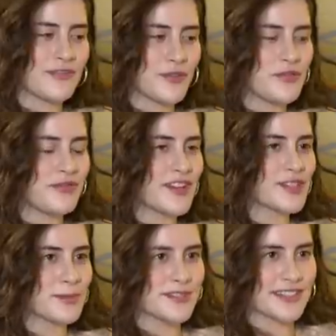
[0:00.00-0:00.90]
of fruit and
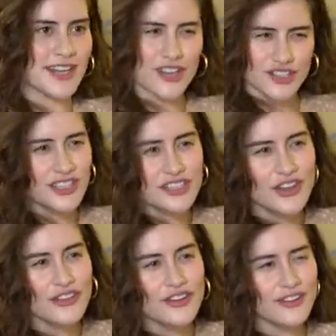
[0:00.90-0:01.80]
vegetables like touching
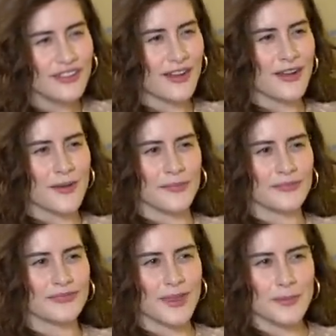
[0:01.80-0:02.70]
each other
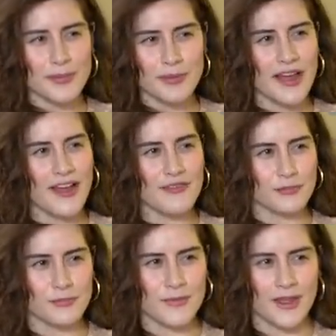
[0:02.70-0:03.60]
um, that people
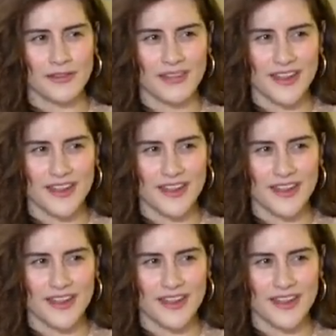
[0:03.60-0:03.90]
have, and wow.